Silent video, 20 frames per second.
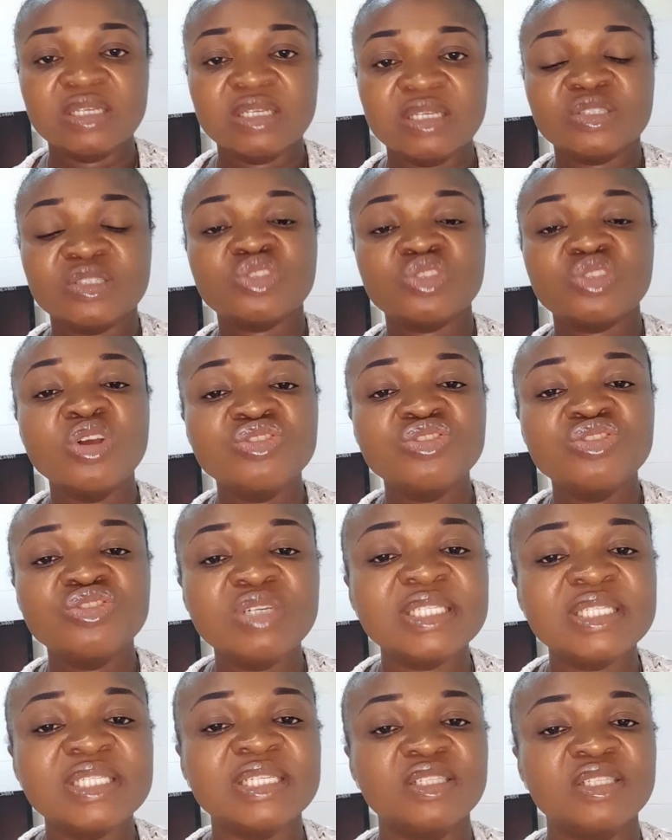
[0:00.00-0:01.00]

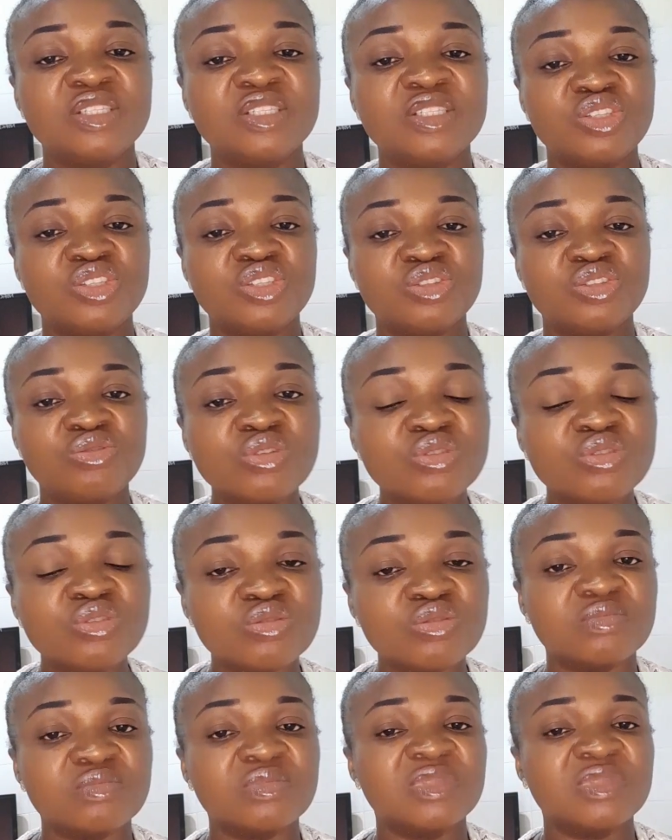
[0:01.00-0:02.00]
surgeries in the
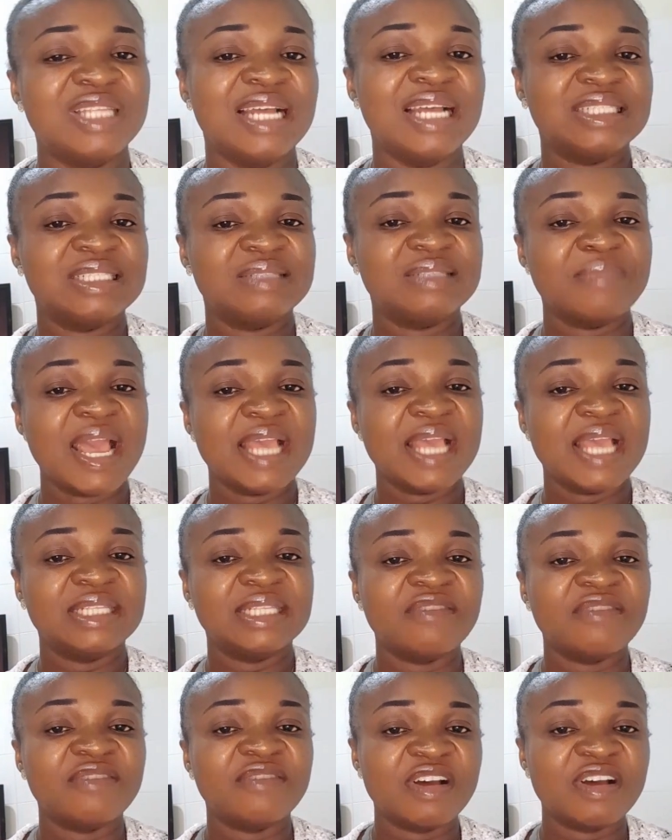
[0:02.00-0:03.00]
scrotum that might
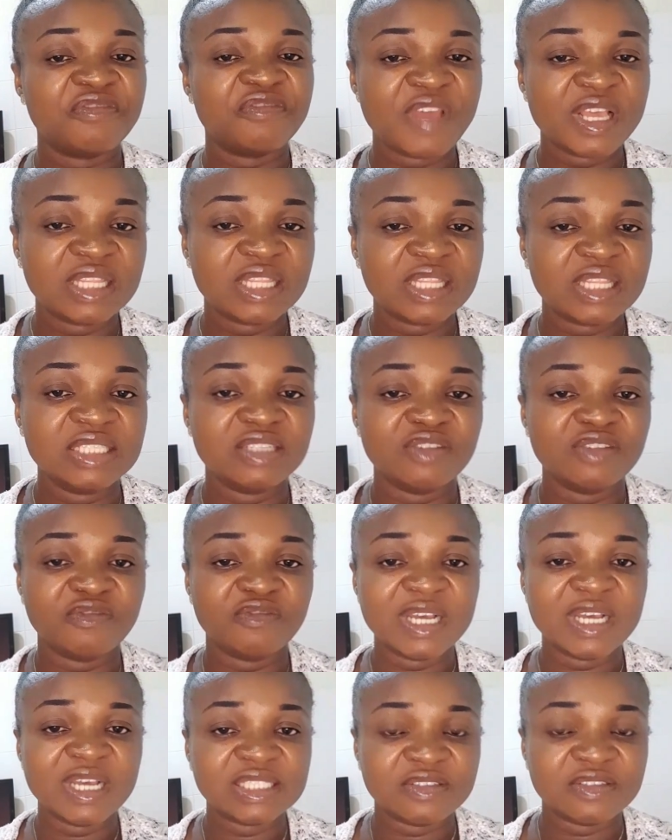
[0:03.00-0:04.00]
have affected the
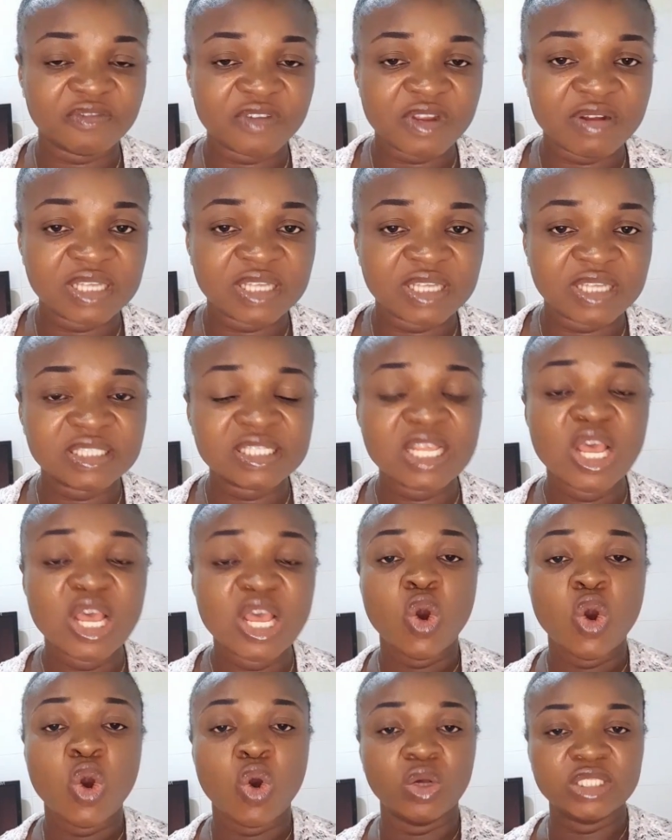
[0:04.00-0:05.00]
vas deferens
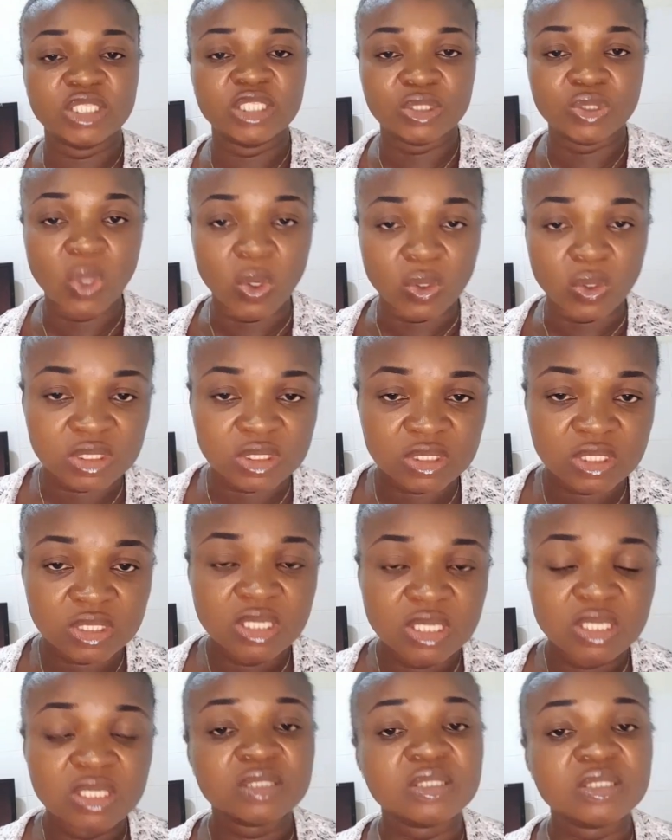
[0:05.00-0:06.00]
or the DOTS,
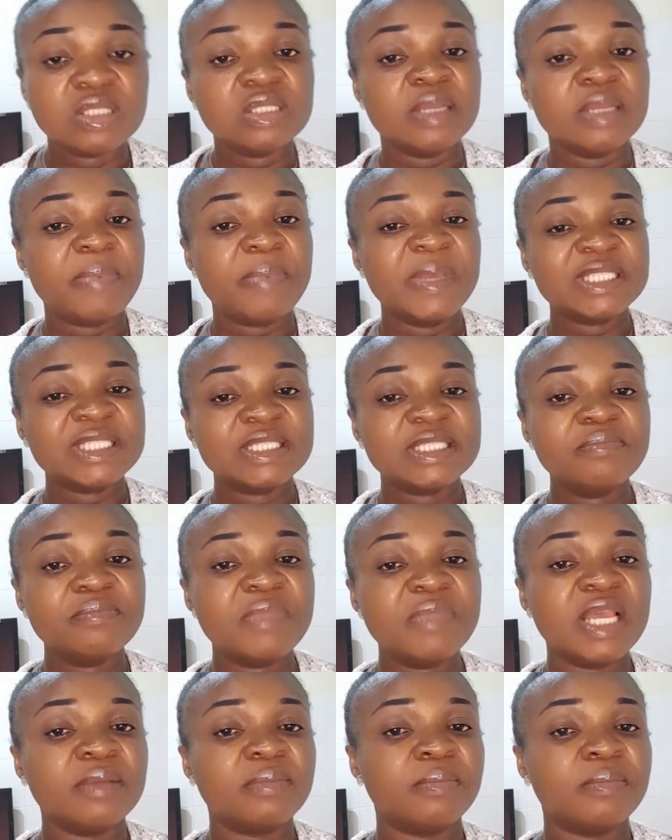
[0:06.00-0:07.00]
the person
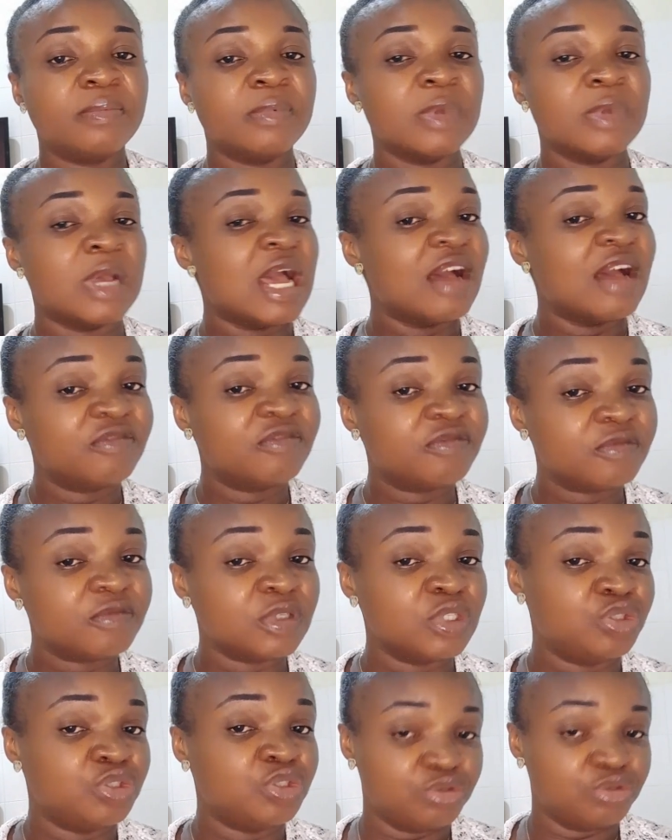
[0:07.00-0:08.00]
may have
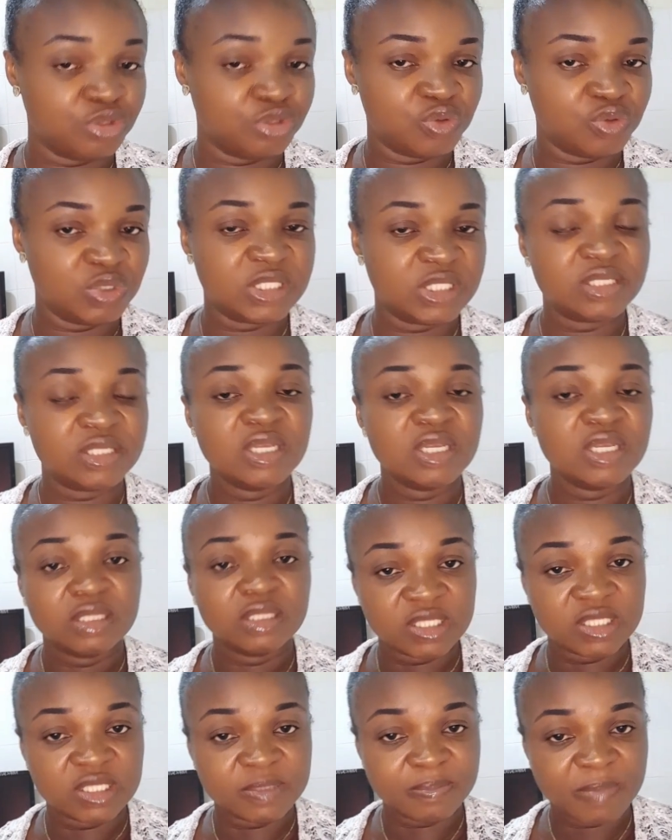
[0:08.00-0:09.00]
issues with the
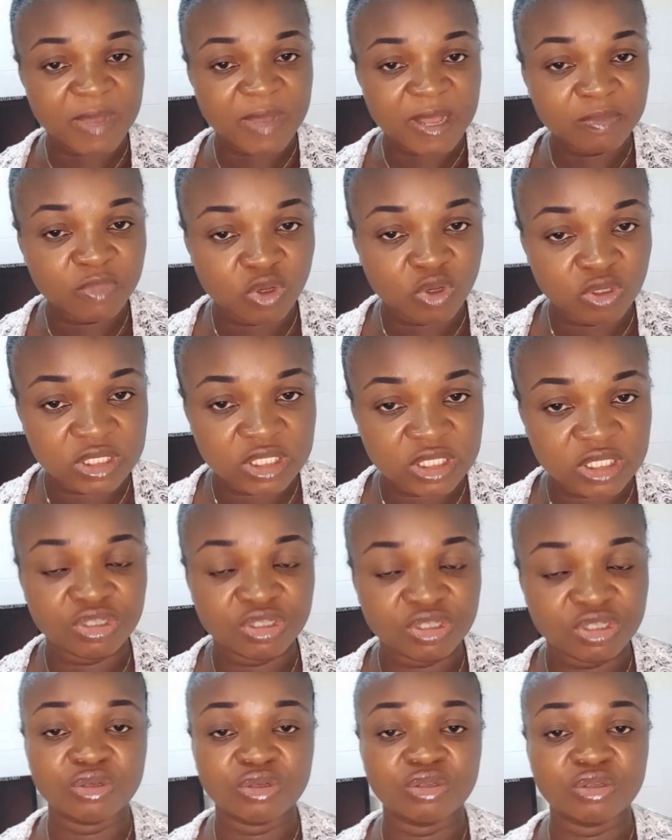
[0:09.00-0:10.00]
sperm
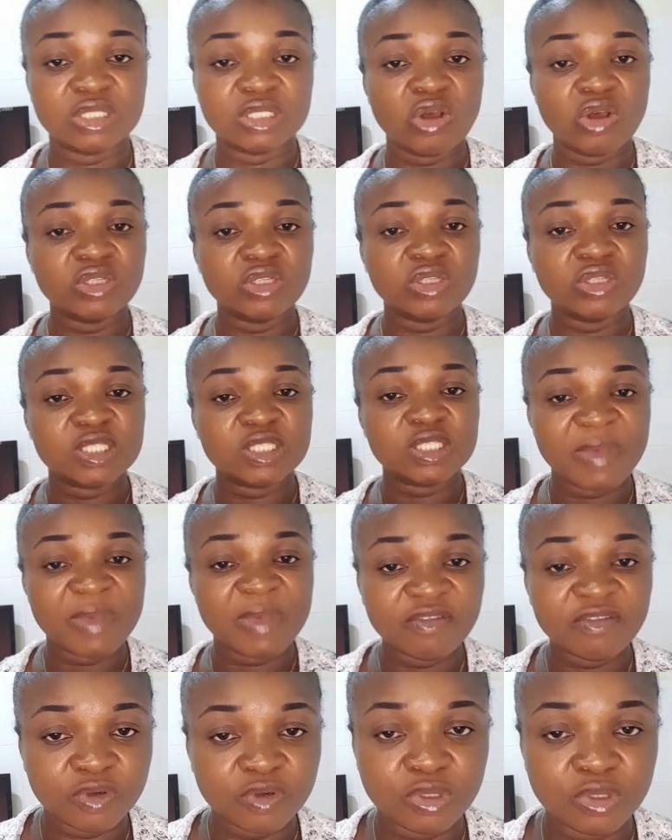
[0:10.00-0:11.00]
concentrations or the sperm
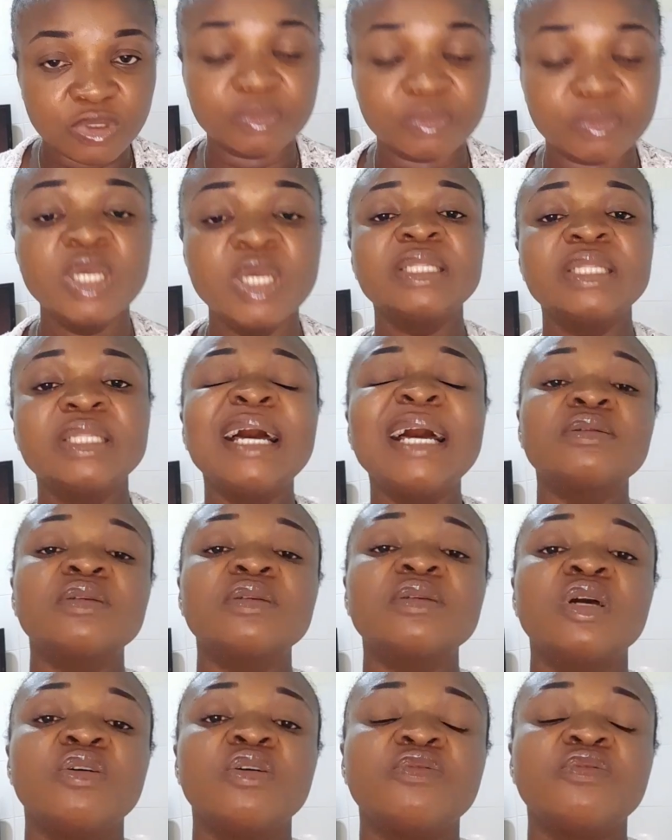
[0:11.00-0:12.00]
volume. Now,
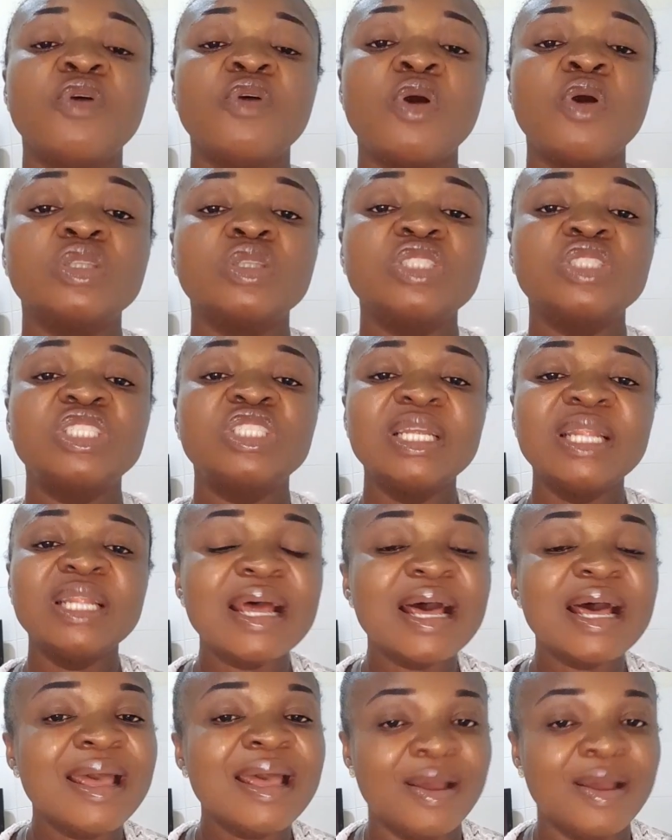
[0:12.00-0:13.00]
for
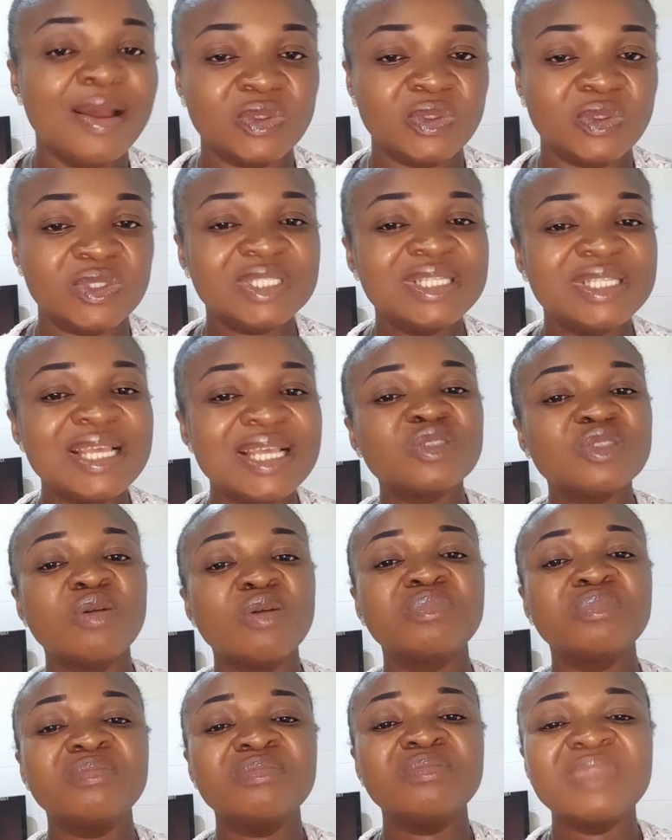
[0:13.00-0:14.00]
general health, there are
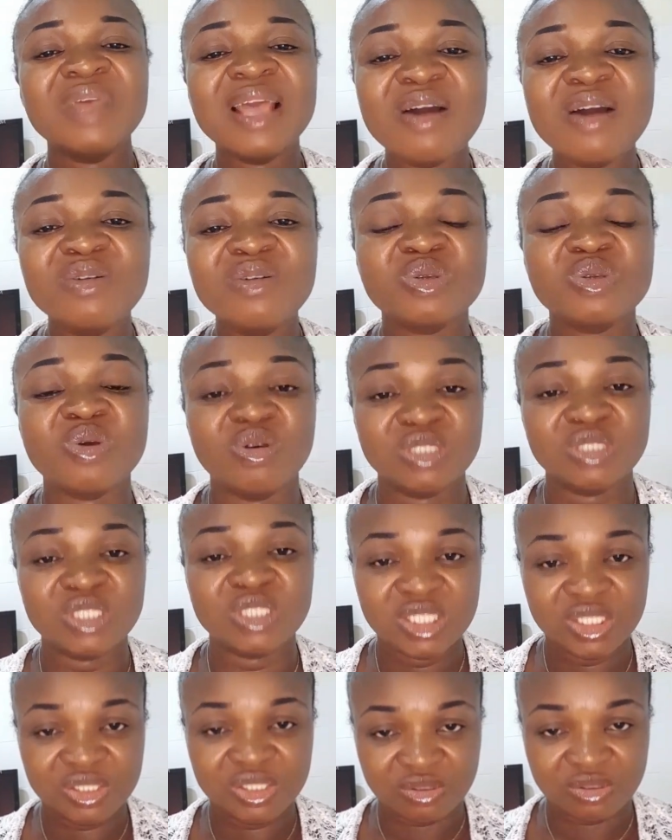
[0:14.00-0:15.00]
some health
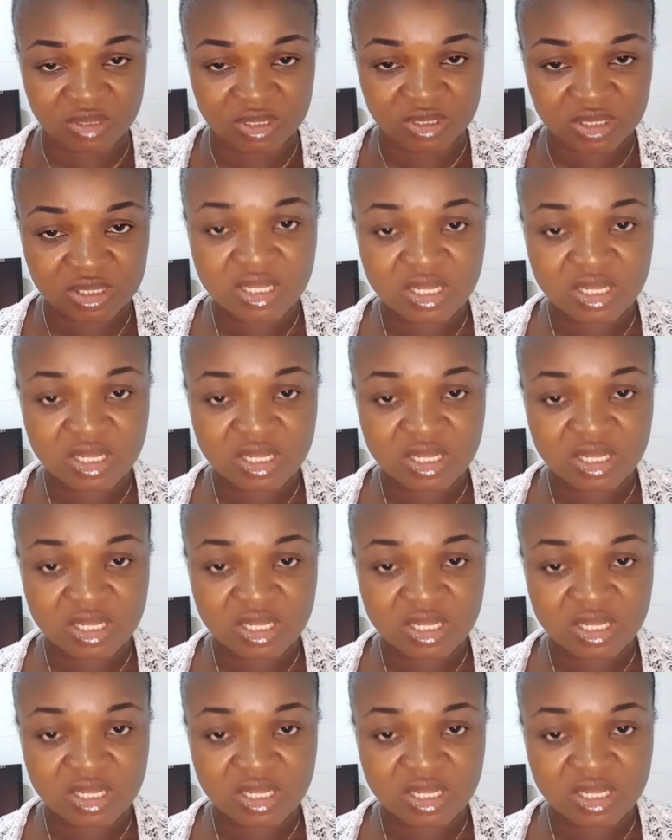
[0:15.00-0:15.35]
conditions.